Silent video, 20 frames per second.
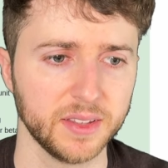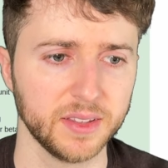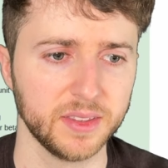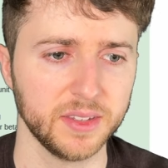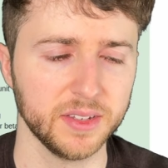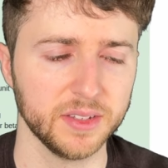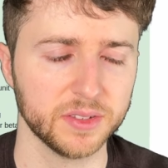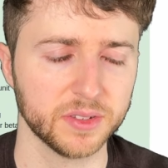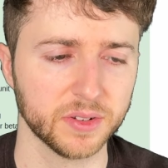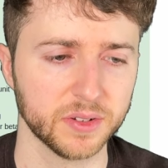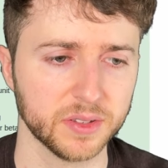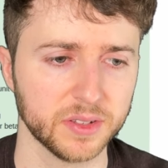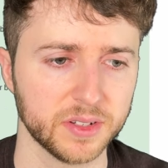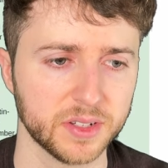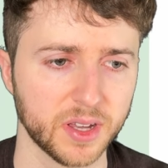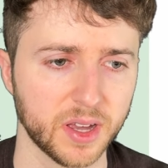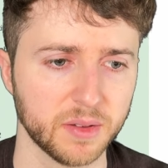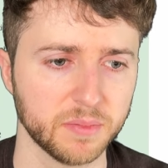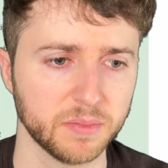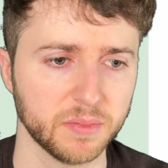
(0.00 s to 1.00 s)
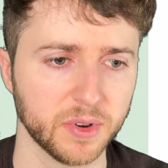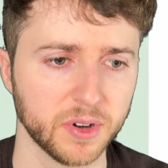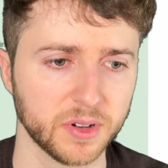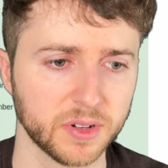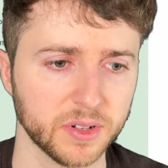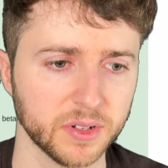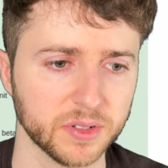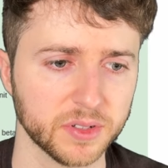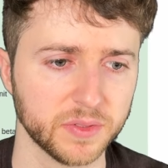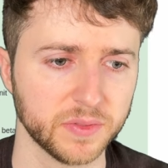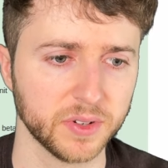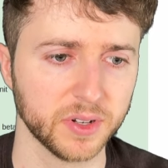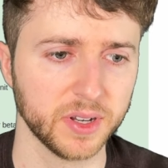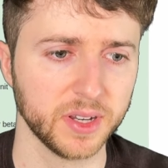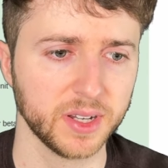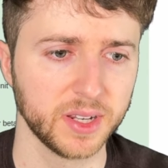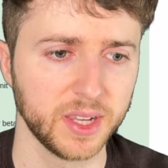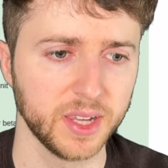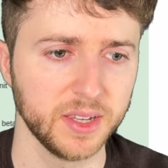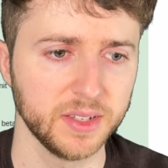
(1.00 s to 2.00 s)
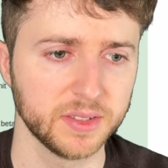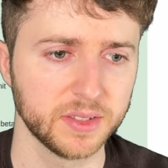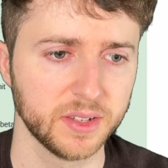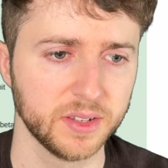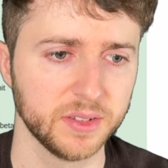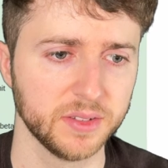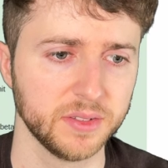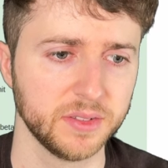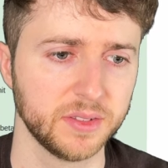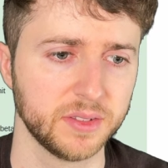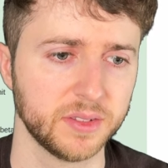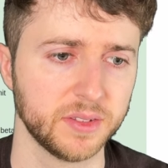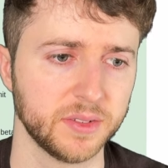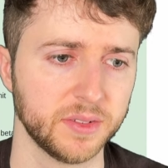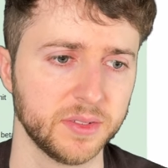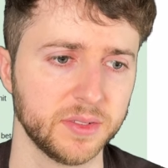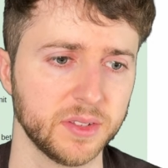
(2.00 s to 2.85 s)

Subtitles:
these are the top markers for NK cells.